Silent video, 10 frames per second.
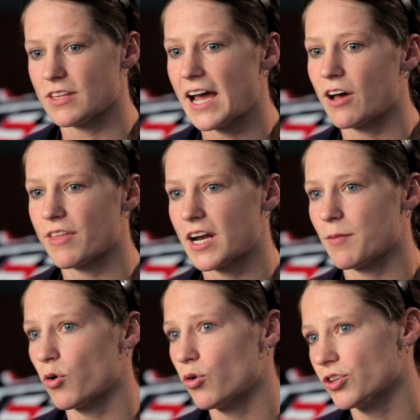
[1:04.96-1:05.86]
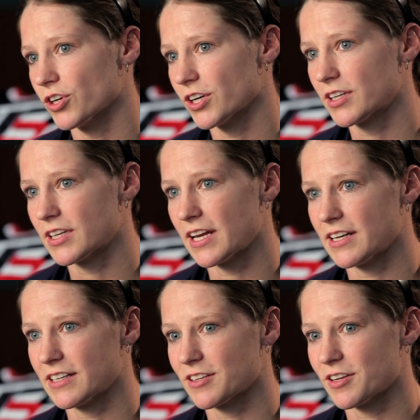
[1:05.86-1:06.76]
now that I'm older,
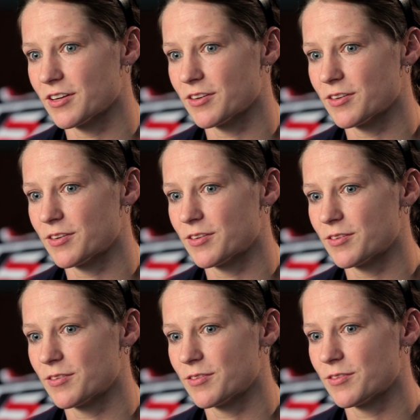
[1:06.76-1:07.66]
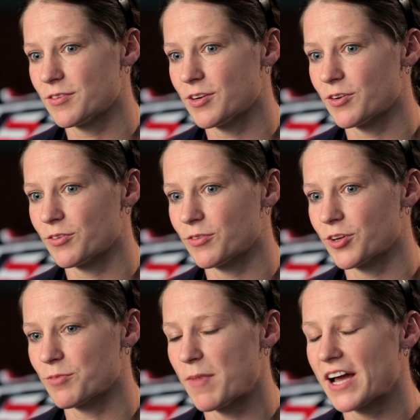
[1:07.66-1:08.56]
getting to, you know,
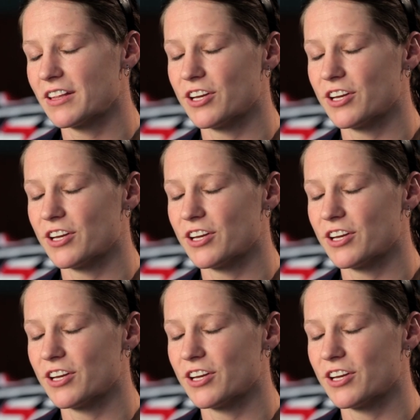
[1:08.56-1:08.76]
learn my